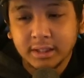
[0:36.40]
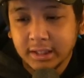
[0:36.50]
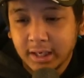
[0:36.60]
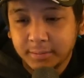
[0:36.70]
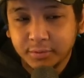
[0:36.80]

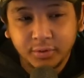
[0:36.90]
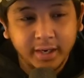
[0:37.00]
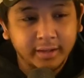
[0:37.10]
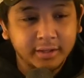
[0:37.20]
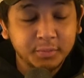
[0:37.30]
lobster
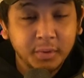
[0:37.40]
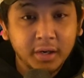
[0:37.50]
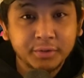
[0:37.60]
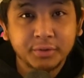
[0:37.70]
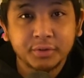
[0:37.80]
and these
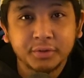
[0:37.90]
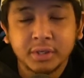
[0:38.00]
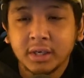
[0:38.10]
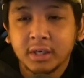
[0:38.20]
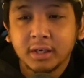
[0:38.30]
monsters
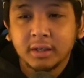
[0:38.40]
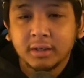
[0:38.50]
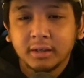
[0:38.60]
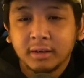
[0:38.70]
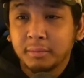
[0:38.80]

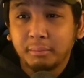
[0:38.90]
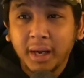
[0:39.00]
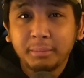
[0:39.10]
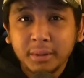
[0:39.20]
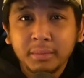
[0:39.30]

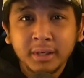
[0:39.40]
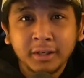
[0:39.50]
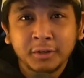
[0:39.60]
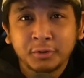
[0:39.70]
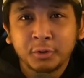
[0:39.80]
might be being
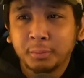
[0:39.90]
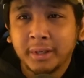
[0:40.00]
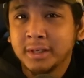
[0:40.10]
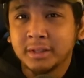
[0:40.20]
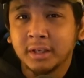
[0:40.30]
controlled by
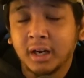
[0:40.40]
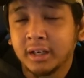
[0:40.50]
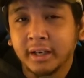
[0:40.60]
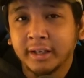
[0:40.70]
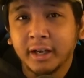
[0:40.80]
this god
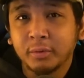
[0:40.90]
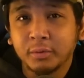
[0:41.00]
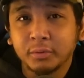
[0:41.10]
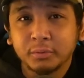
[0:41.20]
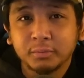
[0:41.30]
Eneru.